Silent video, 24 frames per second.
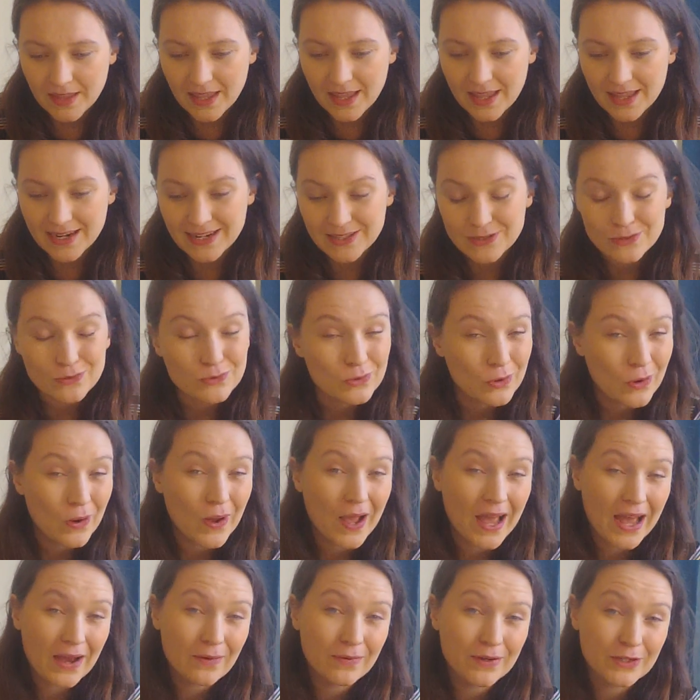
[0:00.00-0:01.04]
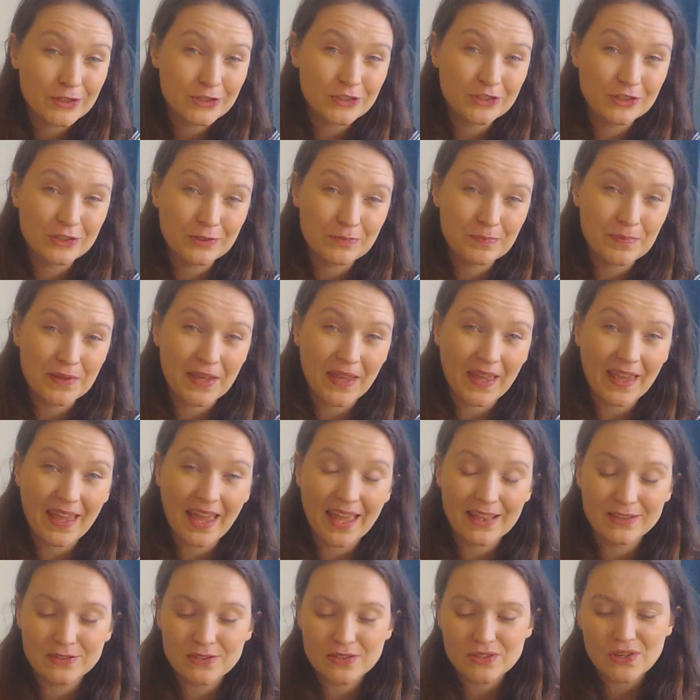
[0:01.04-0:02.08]
And it's not how it should be.
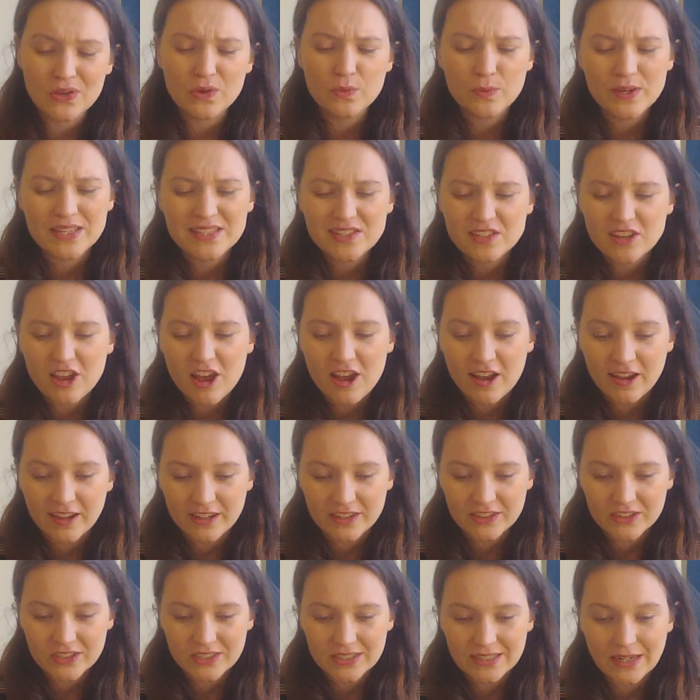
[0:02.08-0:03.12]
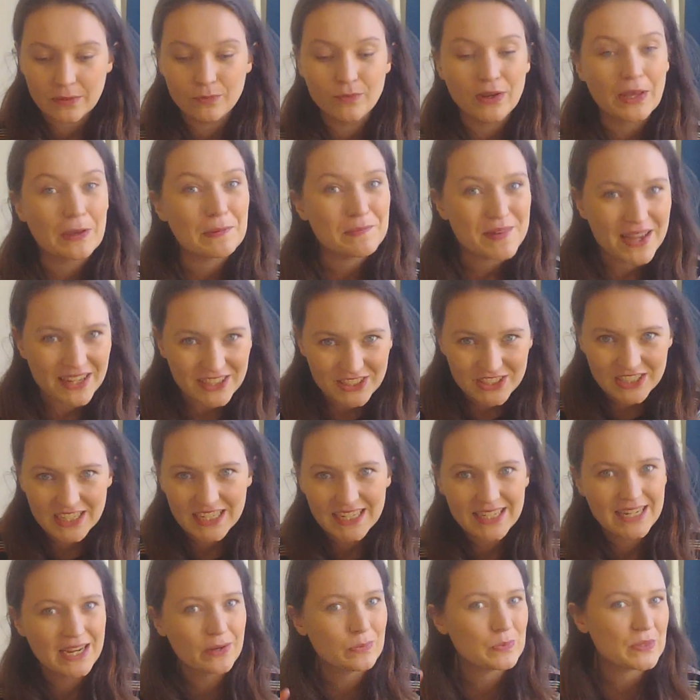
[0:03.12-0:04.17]
And so we search and we
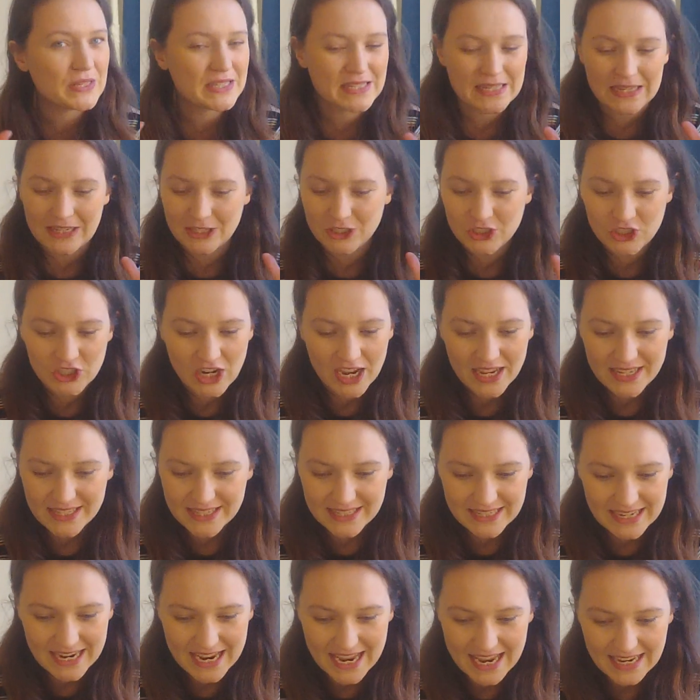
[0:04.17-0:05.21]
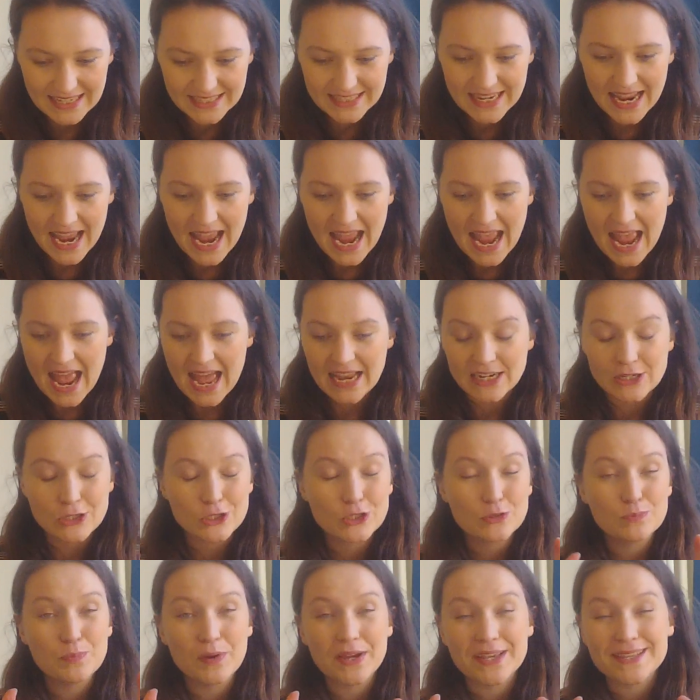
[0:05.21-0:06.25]
imagine and we seek justice. And
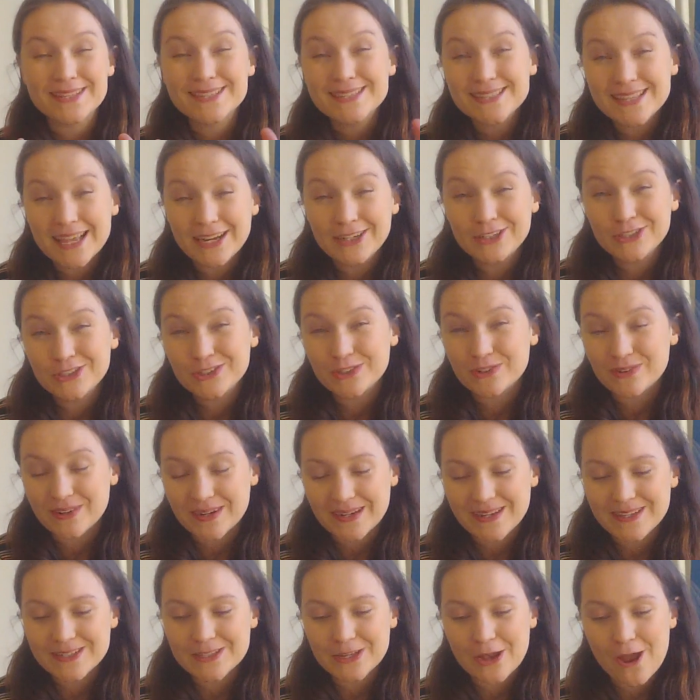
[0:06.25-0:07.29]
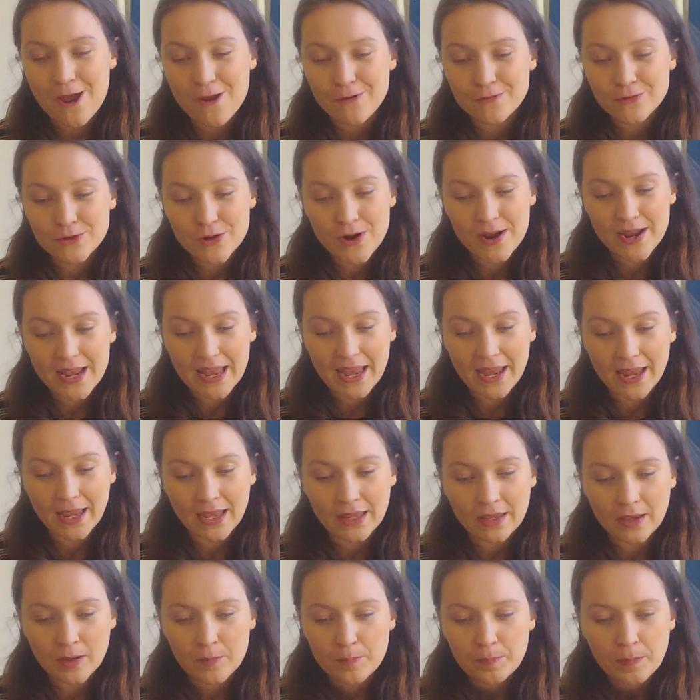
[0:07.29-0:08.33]
despite centuries of
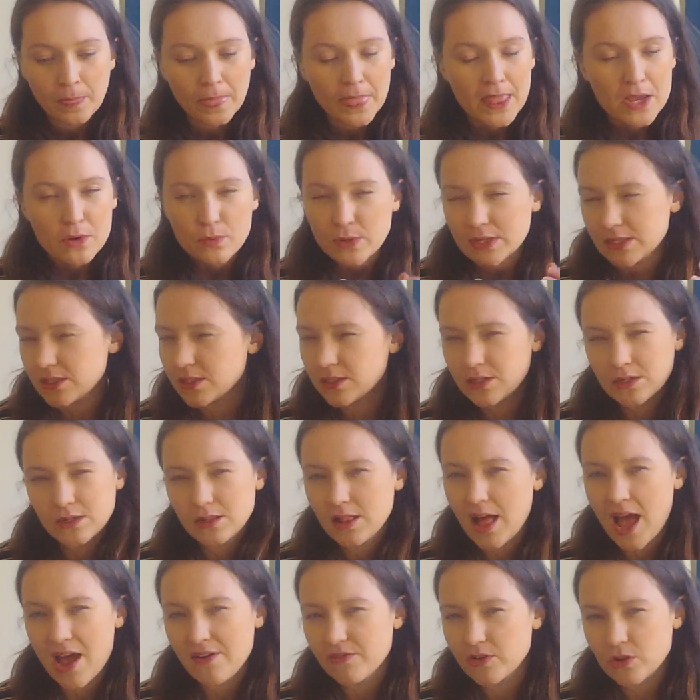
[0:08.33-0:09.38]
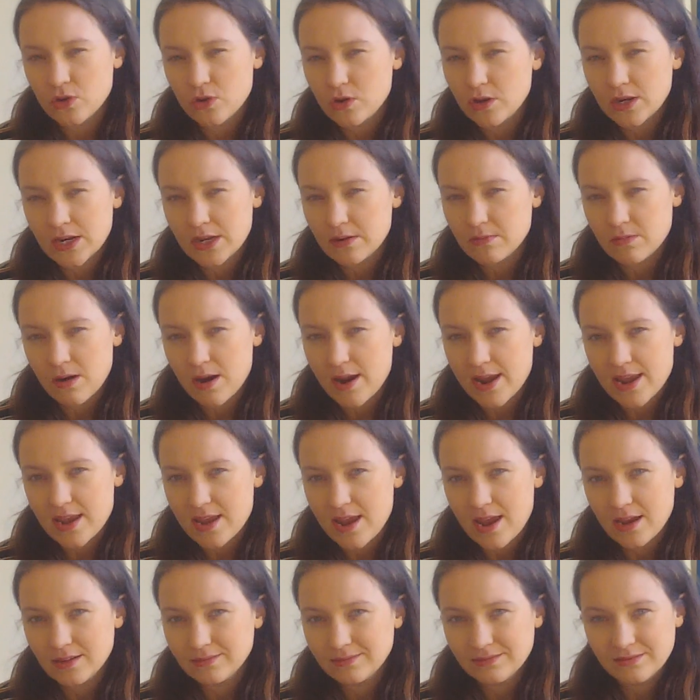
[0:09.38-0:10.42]
trying, we still haven't got it right
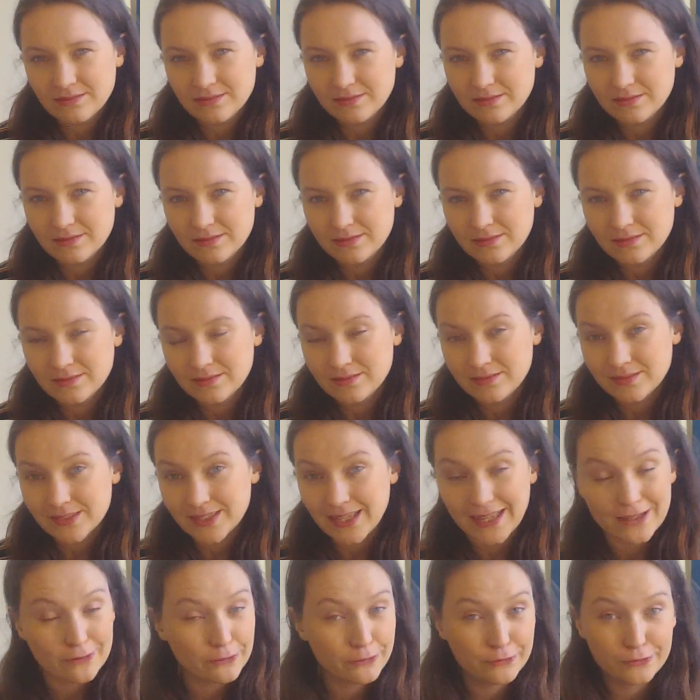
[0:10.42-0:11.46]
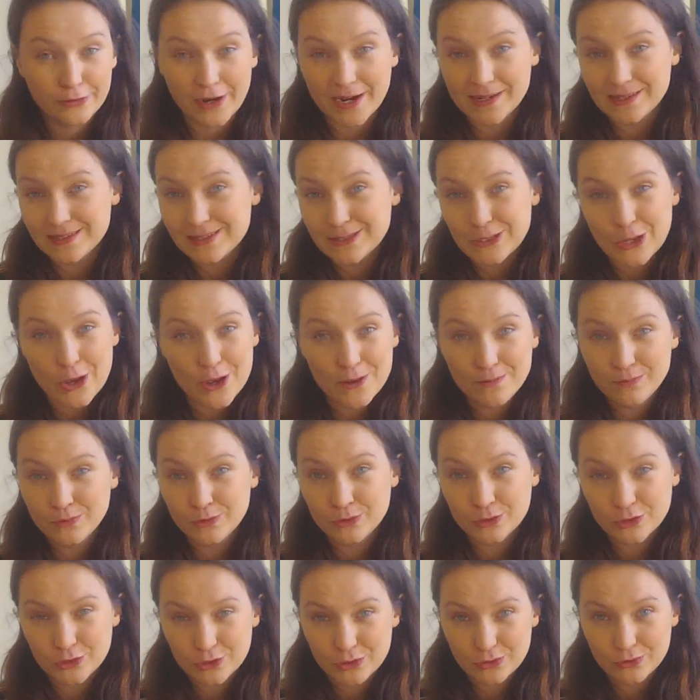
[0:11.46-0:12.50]
yet. And friends, I'm
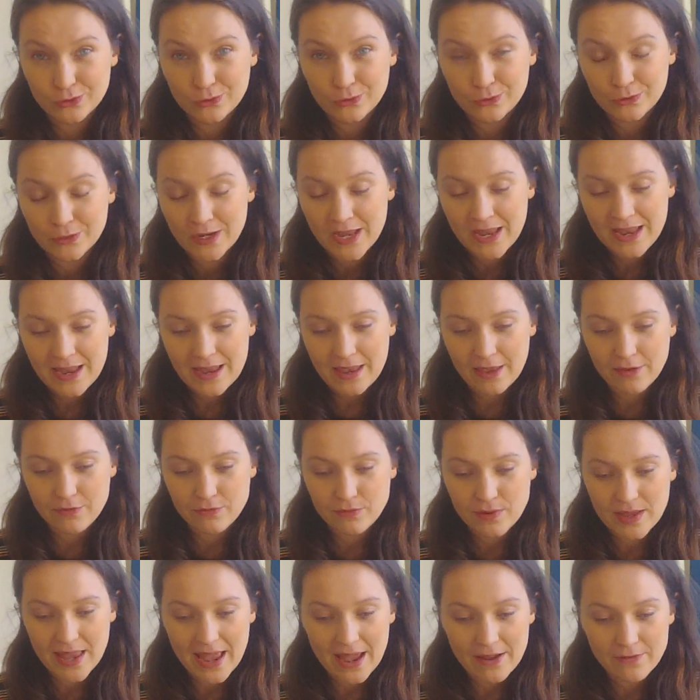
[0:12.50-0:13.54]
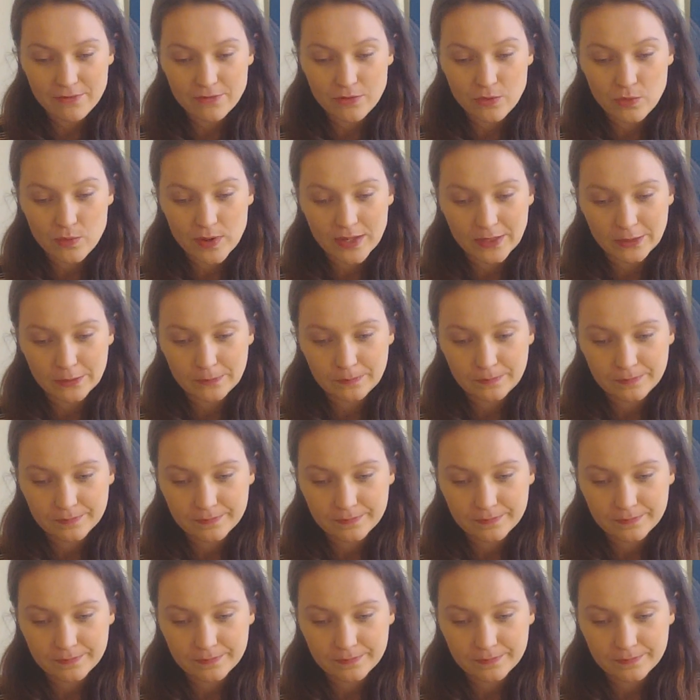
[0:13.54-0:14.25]
not sure if we ever will.